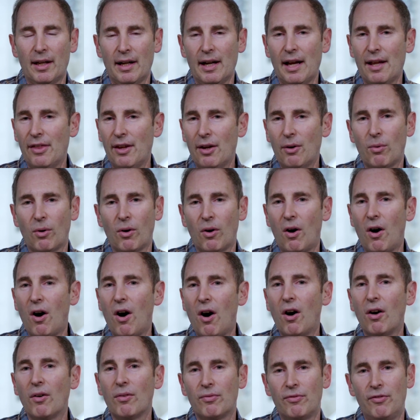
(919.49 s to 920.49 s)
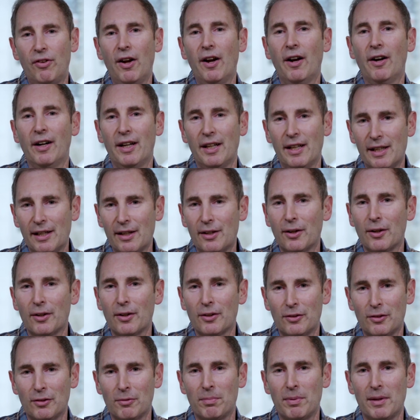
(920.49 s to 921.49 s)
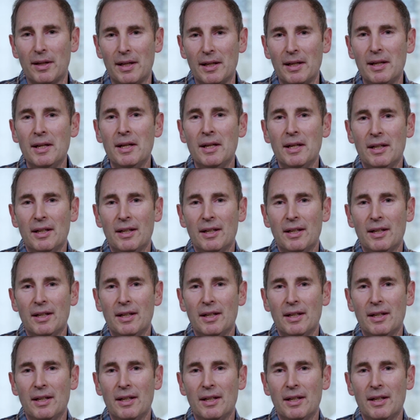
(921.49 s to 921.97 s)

And I think we're all very eager to be